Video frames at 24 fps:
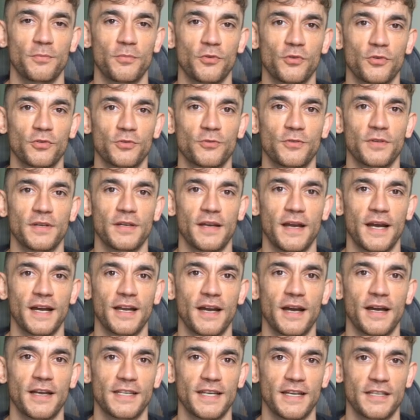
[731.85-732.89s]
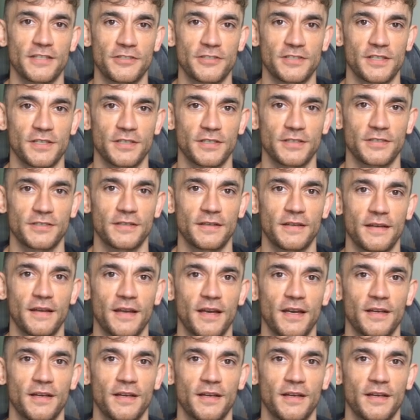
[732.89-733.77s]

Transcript: proven AI case studies.